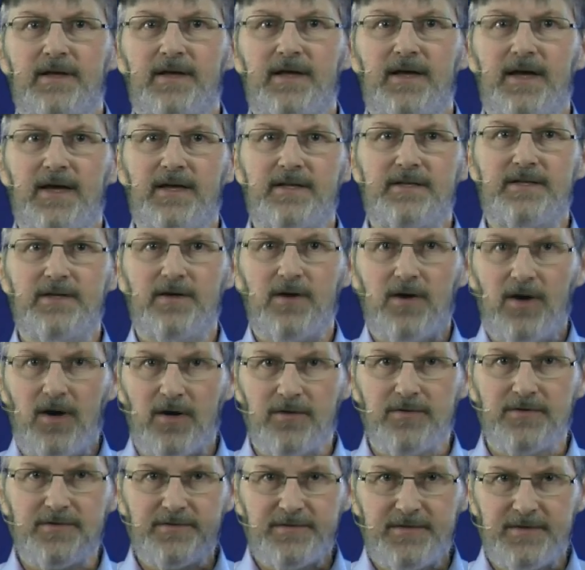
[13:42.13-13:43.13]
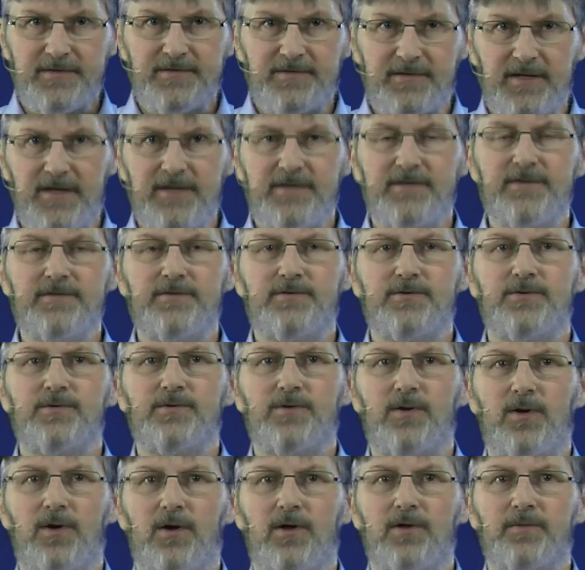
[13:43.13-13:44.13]
and the other sensations should
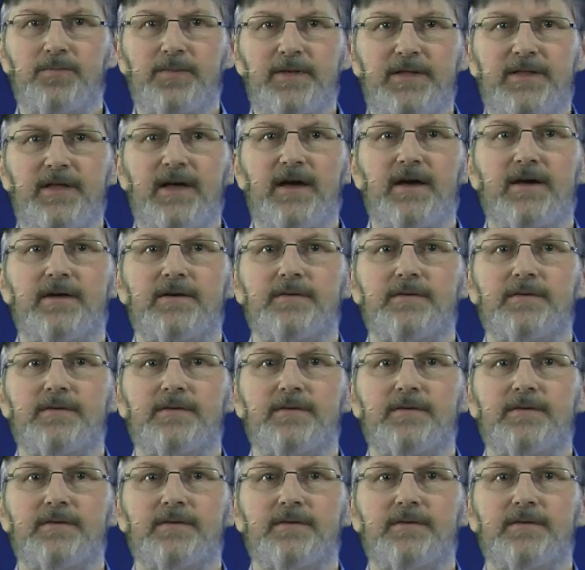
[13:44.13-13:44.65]
all be there.